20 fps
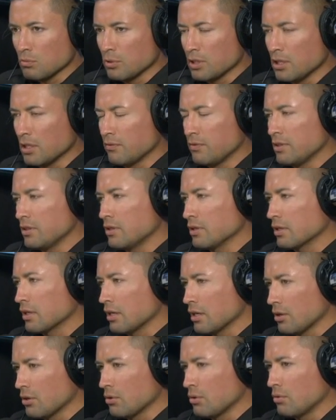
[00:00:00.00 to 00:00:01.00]
We live in the
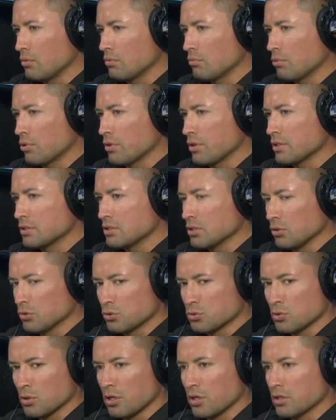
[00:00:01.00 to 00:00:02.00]
ghetto where they sell
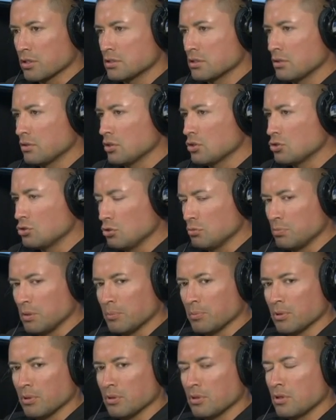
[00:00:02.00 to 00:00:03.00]
drugs and they shoot
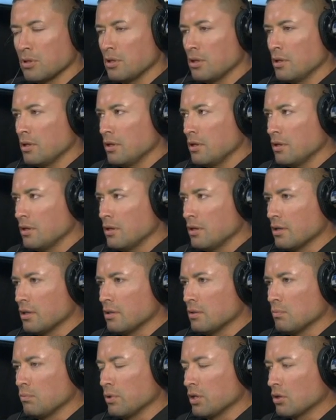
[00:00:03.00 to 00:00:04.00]
people
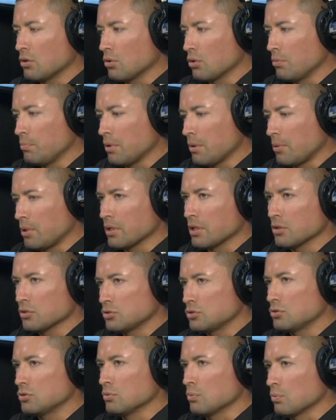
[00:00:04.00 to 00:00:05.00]
and we go to Beverly
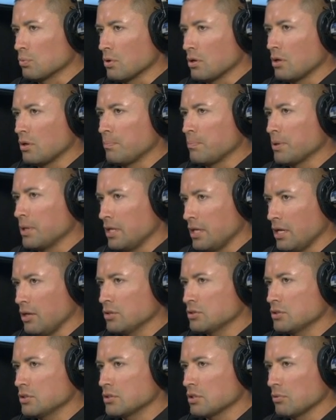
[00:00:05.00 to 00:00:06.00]
Hills to uh, paint
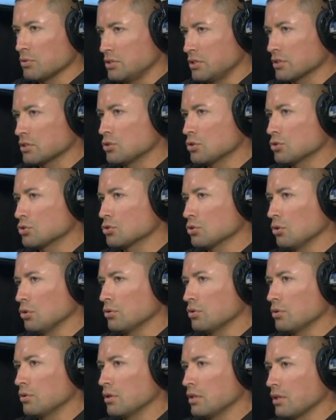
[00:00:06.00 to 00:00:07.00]
houses. I was six years
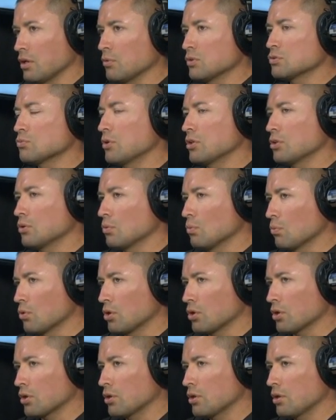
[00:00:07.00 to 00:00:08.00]
old, and I always wanted to
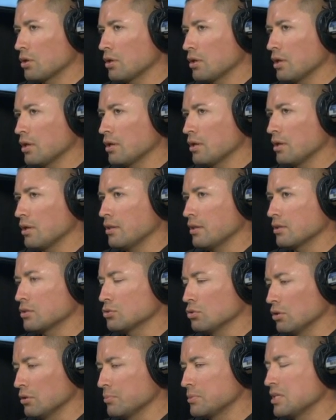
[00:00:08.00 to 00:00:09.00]
work. And, and I
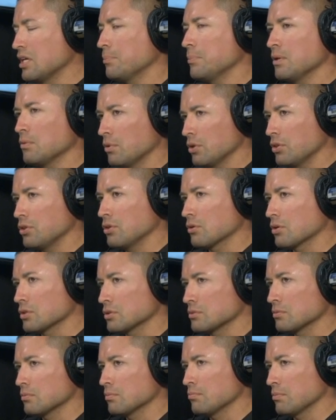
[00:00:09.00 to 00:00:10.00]
told him, take me with you,
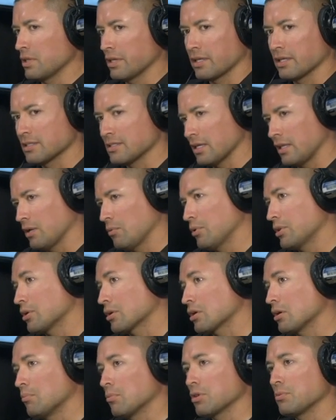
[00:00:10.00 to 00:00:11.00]
because like Italia wanted to
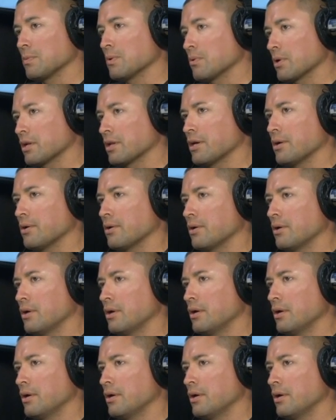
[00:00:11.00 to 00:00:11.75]
come with me right now.